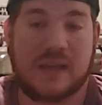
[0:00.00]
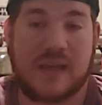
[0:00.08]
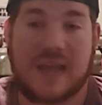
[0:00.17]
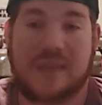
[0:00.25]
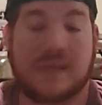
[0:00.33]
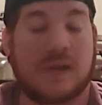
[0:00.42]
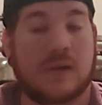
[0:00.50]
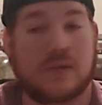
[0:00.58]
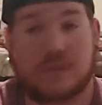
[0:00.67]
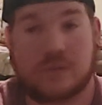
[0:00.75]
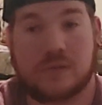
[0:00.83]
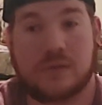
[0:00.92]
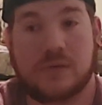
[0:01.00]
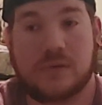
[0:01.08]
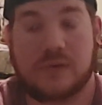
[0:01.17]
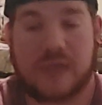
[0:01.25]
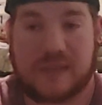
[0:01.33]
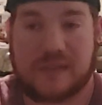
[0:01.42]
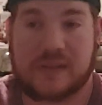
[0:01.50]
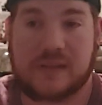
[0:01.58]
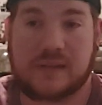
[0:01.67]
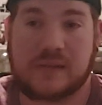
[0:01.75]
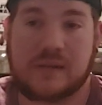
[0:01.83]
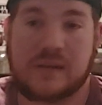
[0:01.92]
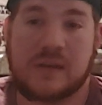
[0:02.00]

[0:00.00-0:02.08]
and then also 2, and then